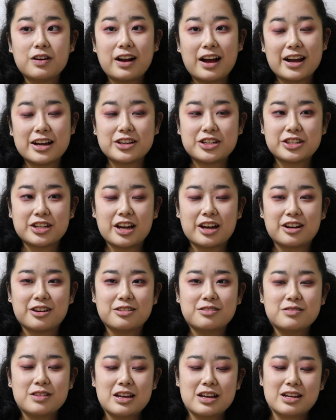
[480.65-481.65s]

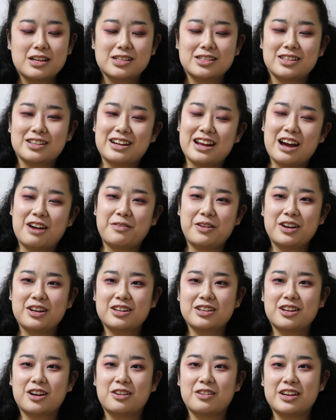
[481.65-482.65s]
eyeshadow. So now we're gonna
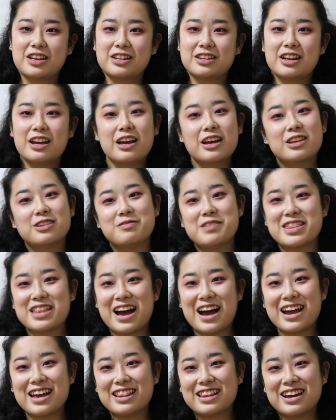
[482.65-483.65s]
go in with
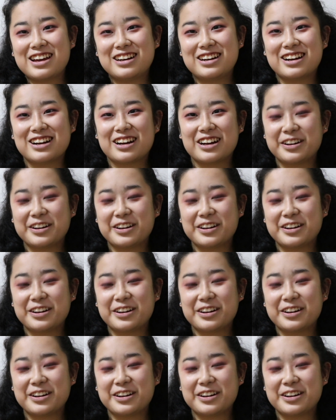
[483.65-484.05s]
eyeliner.